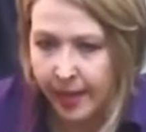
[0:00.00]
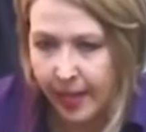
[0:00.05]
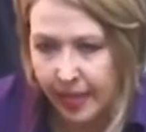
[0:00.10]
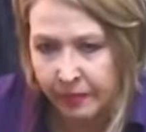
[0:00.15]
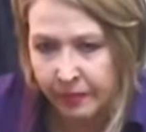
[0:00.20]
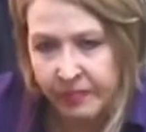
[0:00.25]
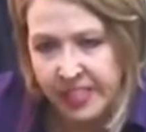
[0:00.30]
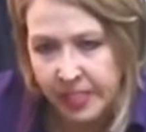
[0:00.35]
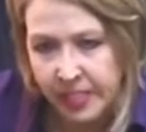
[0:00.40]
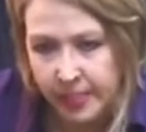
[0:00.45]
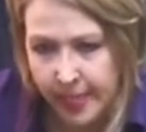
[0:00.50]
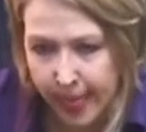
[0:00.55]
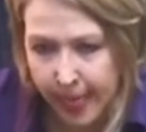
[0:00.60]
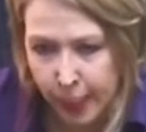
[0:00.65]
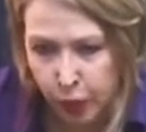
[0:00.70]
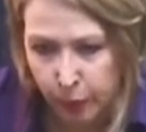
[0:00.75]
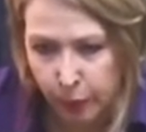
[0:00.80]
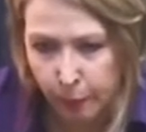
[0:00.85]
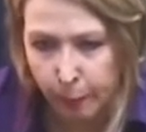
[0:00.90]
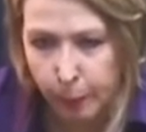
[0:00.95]
in a
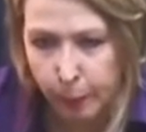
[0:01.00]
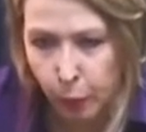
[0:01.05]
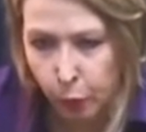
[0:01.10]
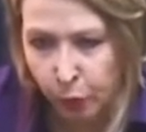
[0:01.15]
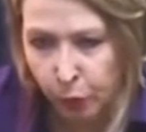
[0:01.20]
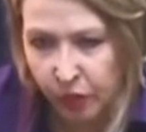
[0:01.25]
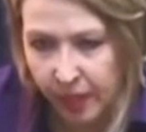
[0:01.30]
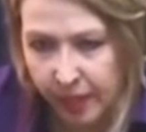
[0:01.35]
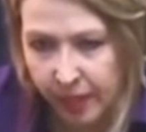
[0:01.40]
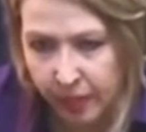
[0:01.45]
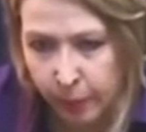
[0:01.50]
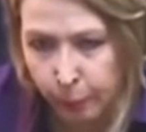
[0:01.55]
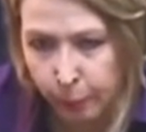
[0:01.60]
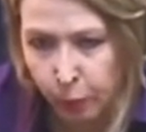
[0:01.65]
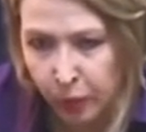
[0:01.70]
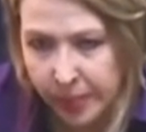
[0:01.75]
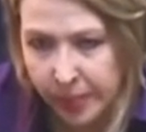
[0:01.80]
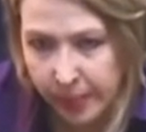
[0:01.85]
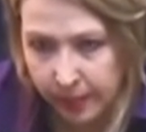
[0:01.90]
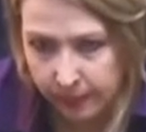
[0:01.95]
visitation booth in the
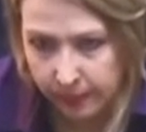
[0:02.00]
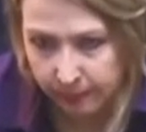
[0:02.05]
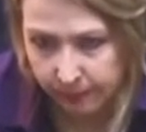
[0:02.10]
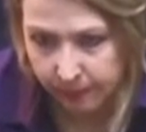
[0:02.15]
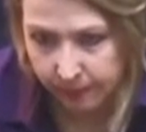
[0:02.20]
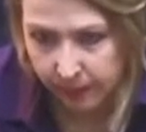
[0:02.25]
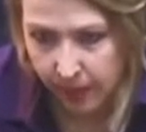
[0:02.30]
prison.